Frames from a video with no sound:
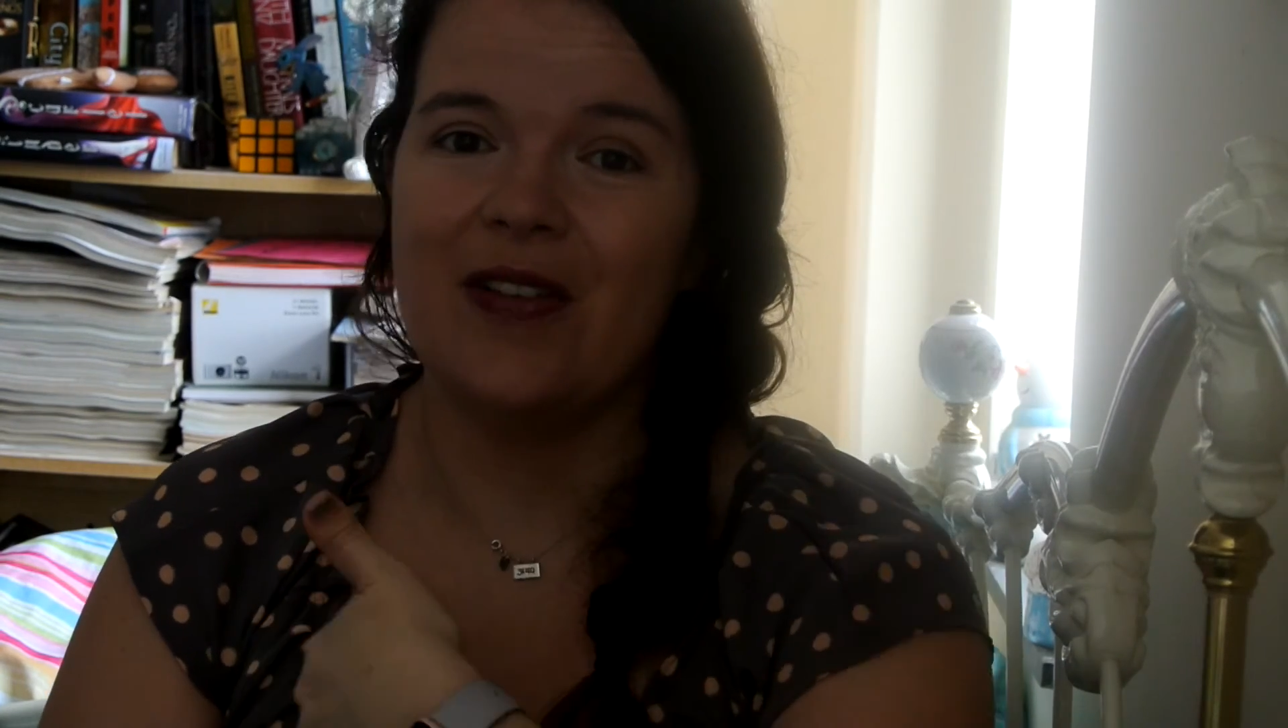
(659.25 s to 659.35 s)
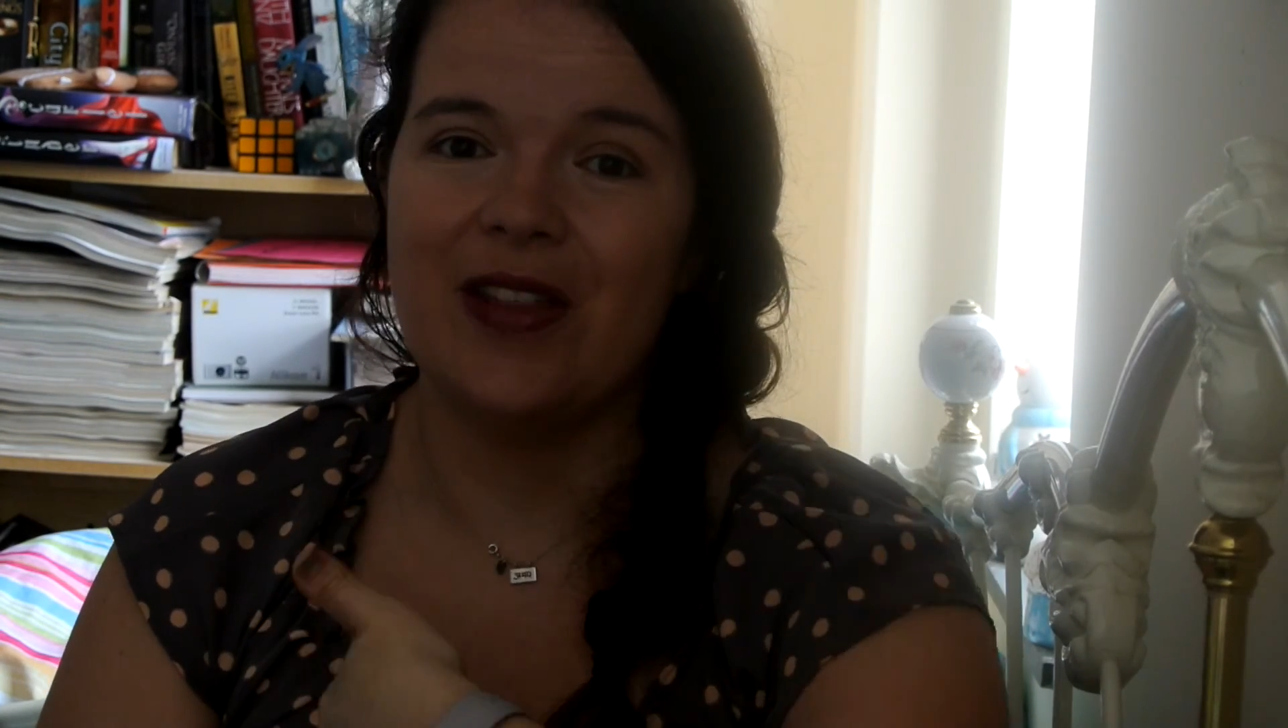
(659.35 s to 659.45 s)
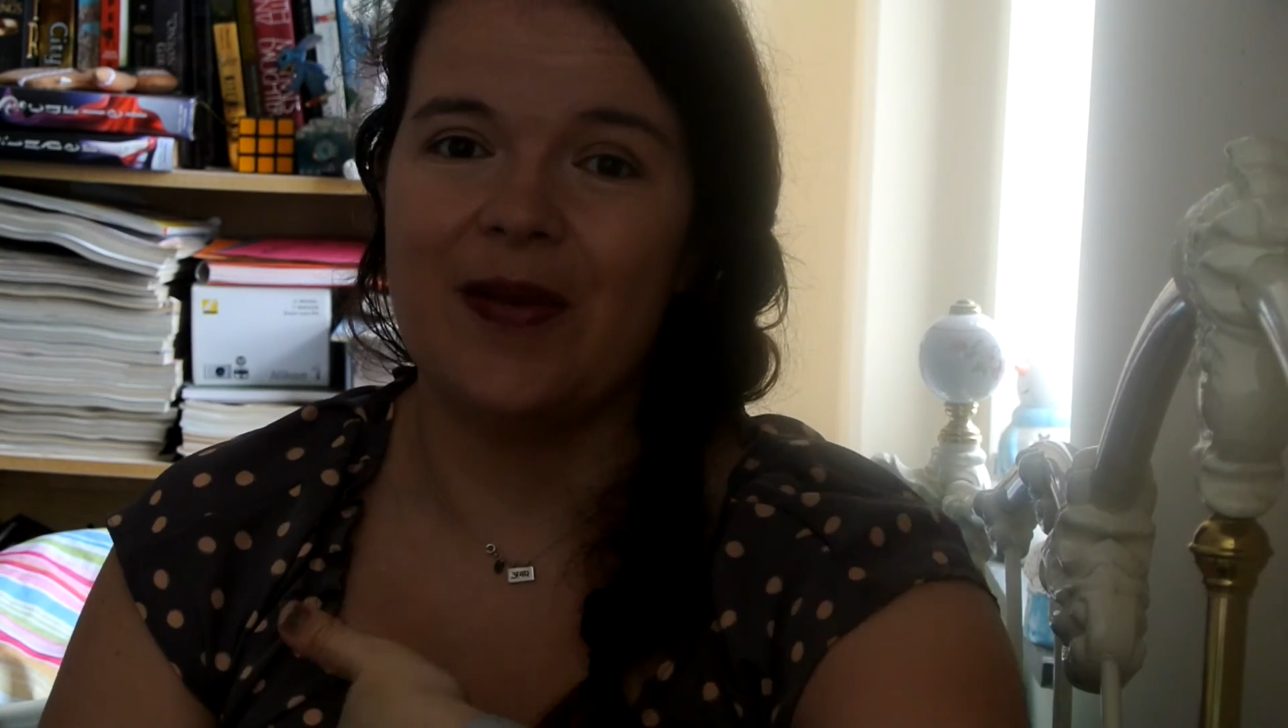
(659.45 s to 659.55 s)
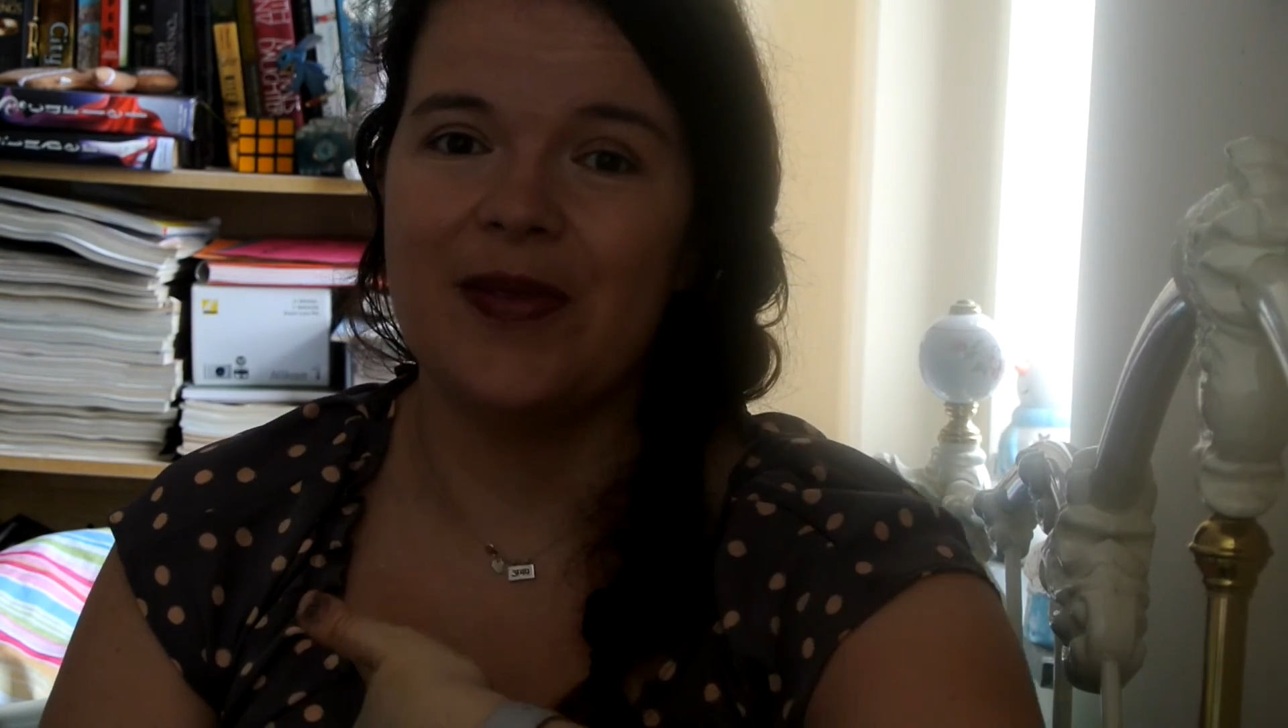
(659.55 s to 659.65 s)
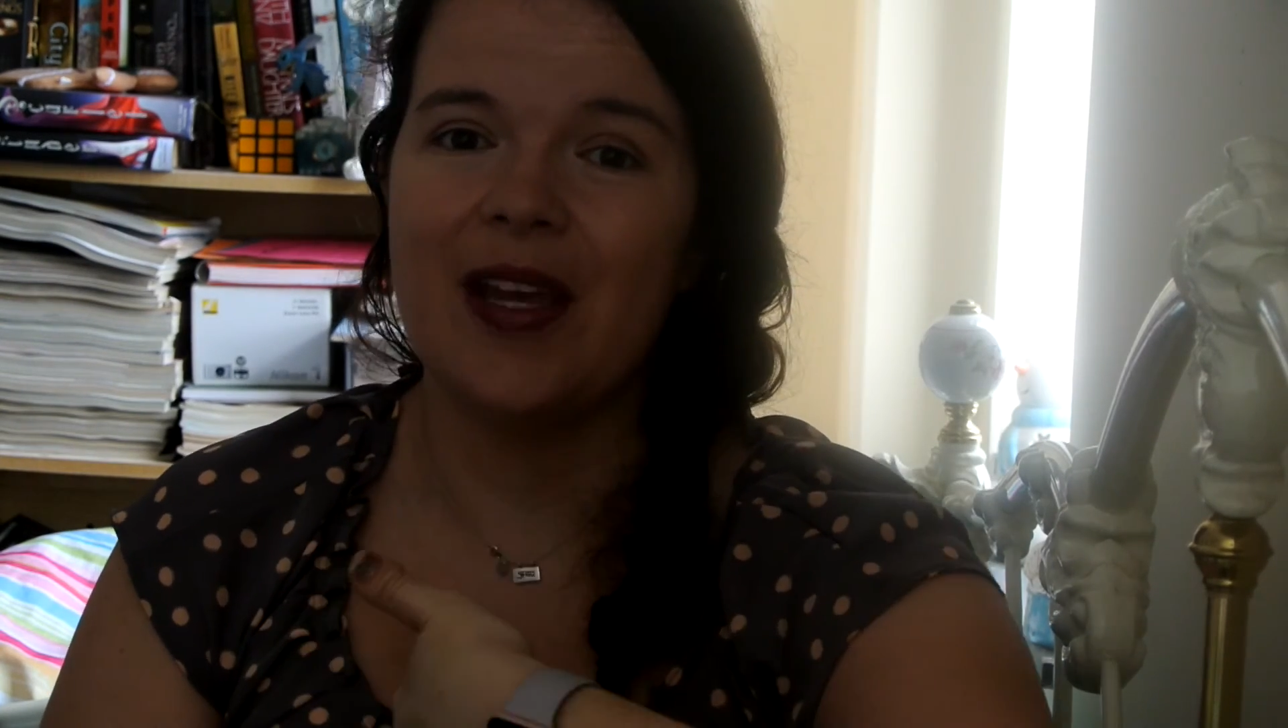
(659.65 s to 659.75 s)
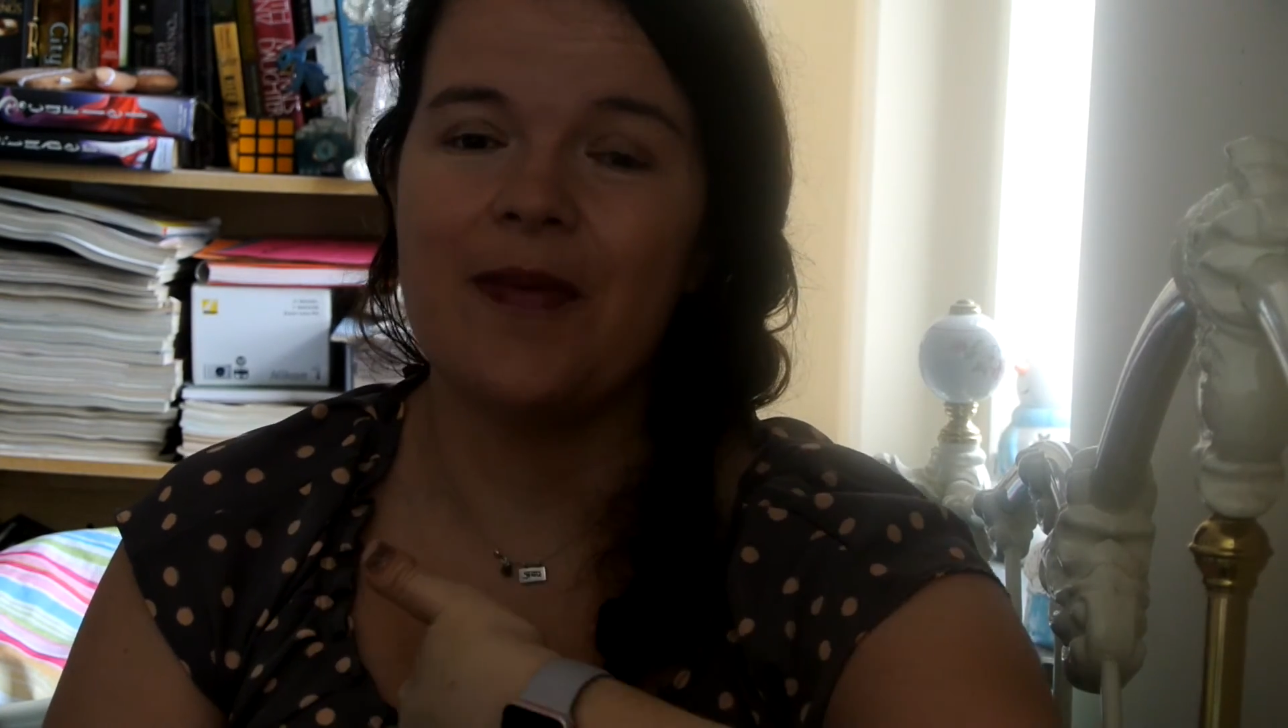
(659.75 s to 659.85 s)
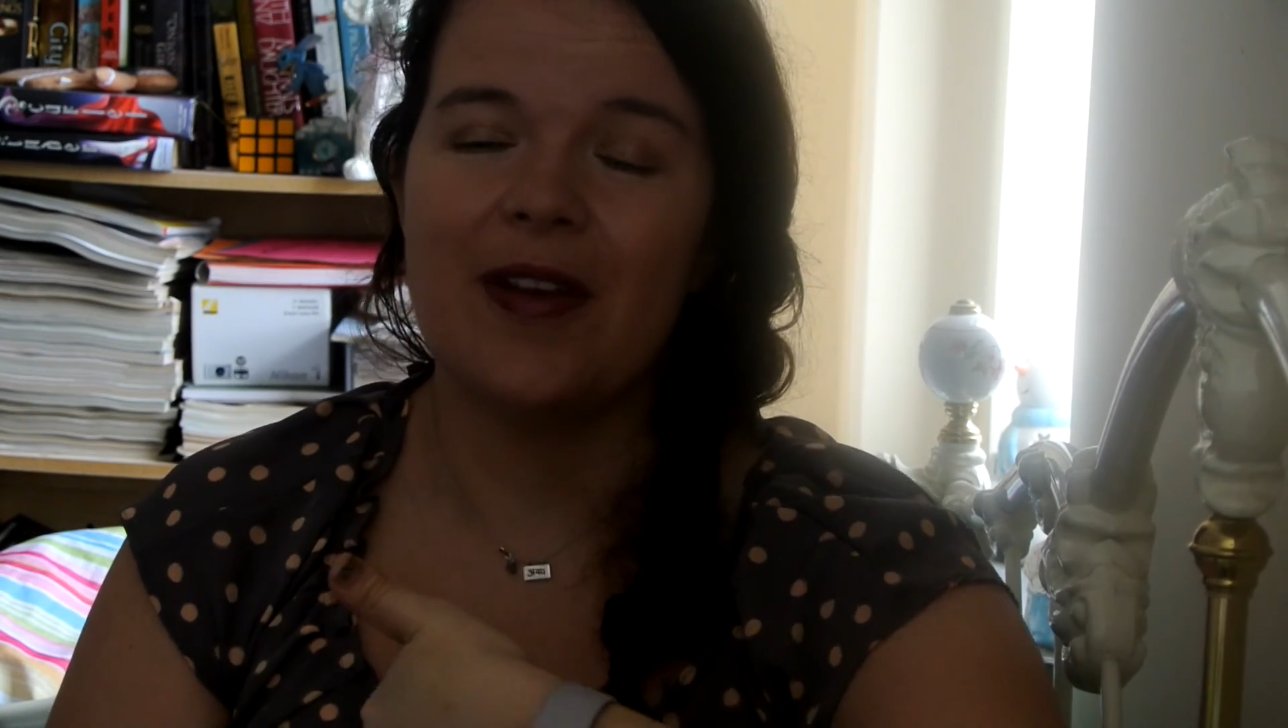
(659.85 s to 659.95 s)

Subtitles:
a thumbs up